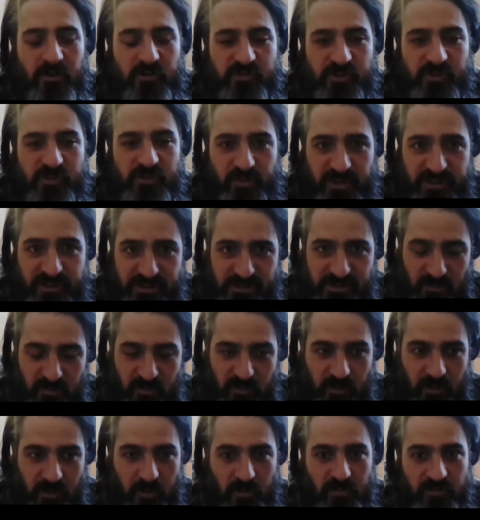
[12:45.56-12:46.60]
suppress some
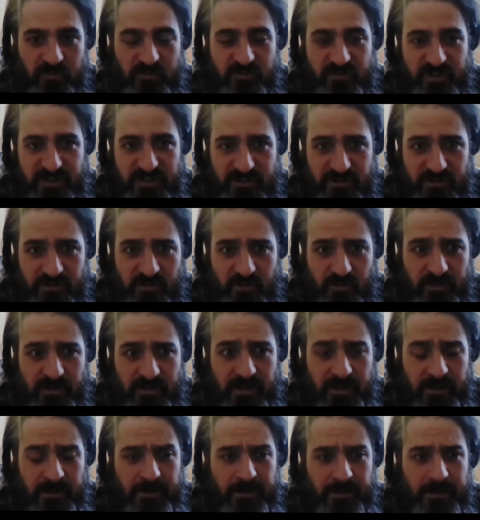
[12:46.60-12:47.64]
growth or stress your
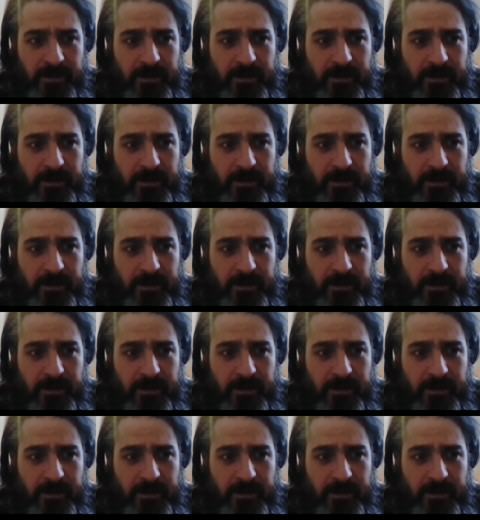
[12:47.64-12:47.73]
tree.